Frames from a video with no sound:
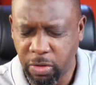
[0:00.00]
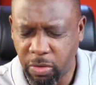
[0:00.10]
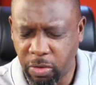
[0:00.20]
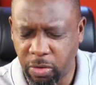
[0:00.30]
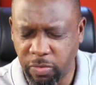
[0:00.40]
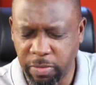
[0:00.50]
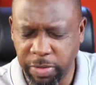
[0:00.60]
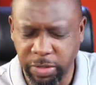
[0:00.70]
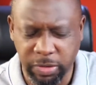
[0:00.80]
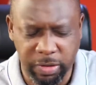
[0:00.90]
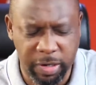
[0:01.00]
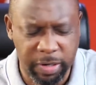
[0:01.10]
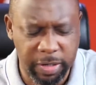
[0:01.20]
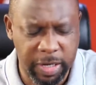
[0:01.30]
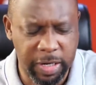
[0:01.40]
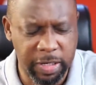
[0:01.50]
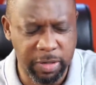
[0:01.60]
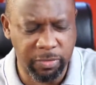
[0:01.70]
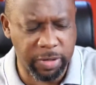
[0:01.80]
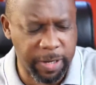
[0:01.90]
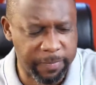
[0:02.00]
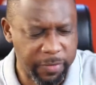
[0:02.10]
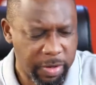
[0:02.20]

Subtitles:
Glory be to God. Hallelujah.